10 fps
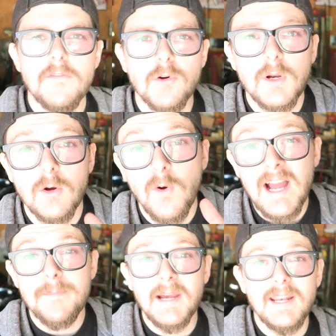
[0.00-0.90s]
Now if you're wondering
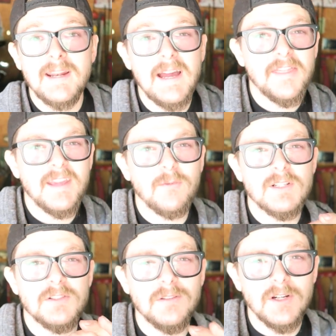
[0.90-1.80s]
why I painted it, I think
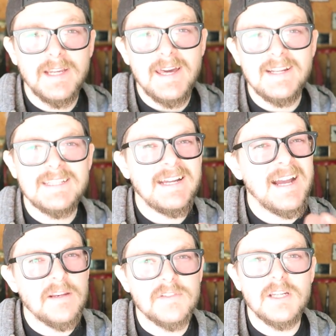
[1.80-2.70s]
once you look at it, it's kind of